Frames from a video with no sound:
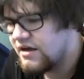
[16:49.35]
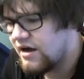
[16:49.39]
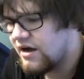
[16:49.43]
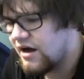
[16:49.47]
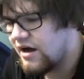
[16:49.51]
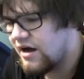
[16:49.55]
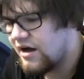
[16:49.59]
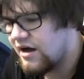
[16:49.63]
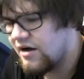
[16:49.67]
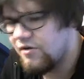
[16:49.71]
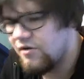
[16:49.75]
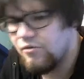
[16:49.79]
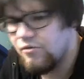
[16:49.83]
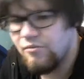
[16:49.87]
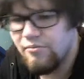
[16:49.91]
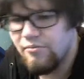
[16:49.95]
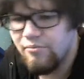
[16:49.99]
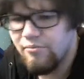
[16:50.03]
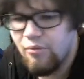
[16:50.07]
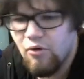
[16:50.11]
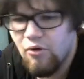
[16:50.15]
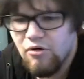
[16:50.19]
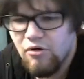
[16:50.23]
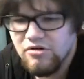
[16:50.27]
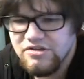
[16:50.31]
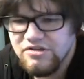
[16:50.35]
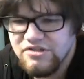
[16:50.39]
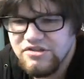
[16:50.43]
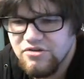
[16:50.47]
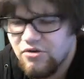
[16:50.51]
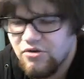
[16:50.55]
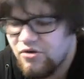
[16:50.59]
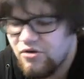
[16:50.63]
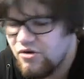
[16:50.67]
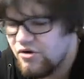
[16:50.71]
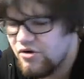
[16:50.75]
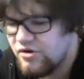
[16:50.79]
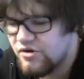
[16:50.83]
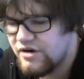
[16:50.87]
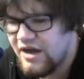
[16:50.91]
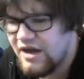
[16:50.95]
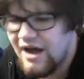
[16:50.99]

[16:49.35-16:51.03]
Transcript: Boral Sword,